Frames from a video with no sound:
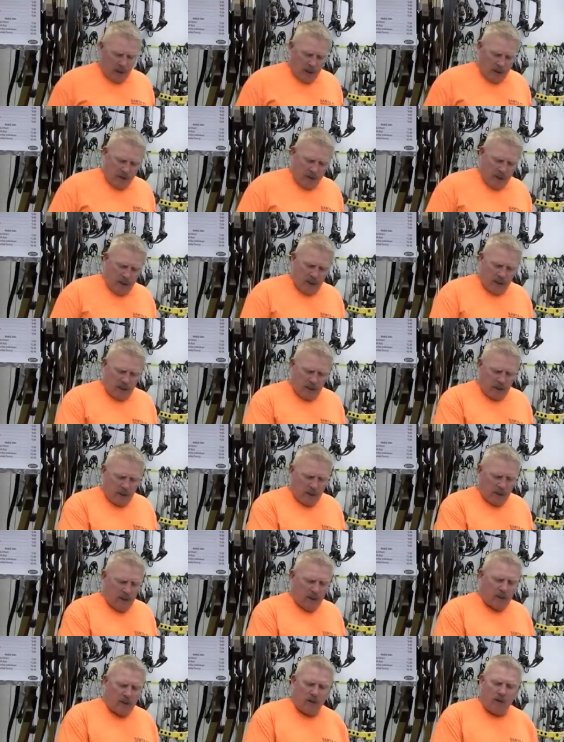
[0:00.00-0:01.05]
then
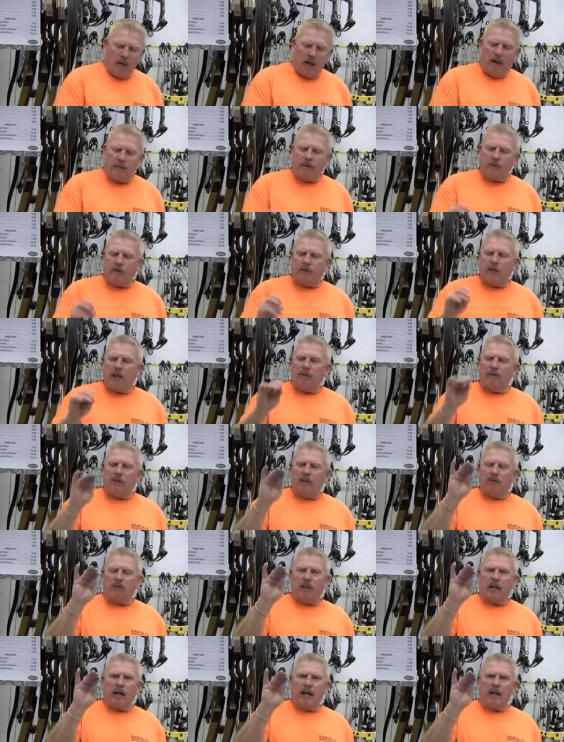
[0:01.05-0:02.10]
you have your safety
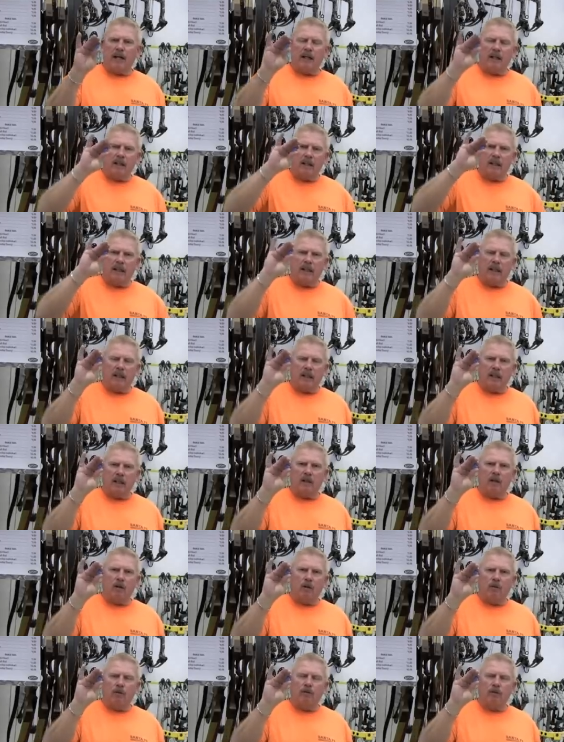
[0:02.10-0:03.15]
slide, and it
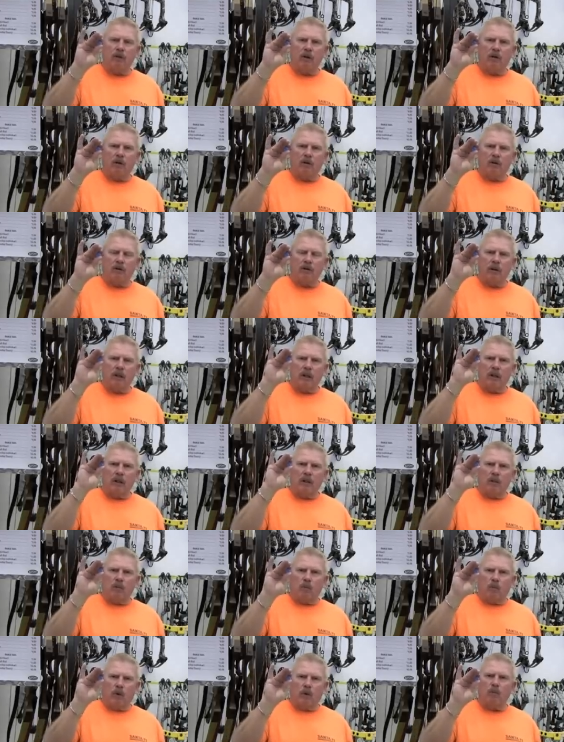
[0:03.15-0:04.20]
goes on
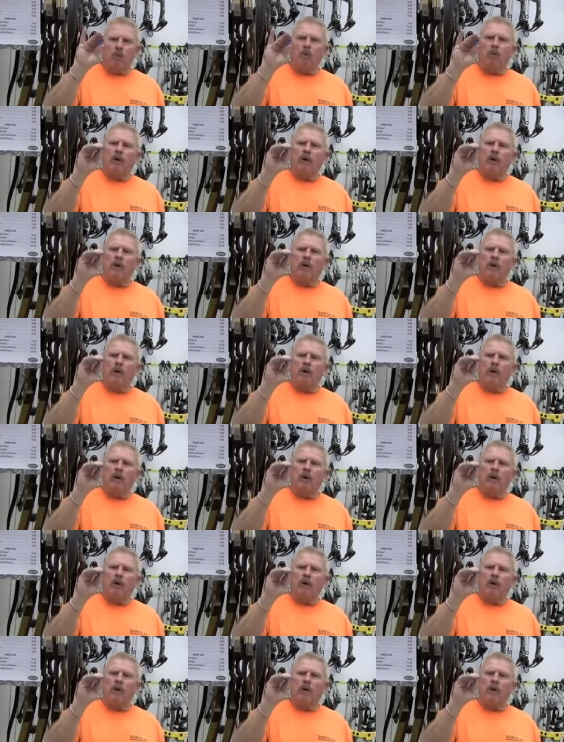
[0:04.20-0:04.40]
one